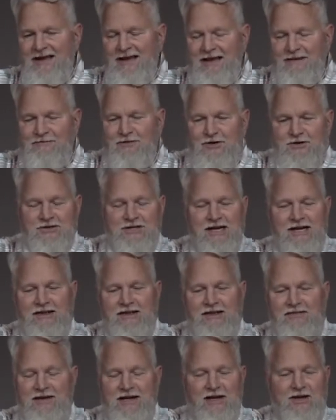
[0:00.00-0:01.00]
If there's
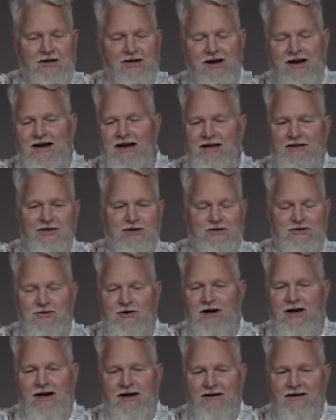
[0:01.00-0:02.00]
anything clogging the
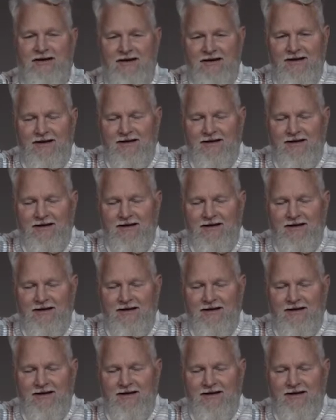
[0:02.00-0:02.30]
drain,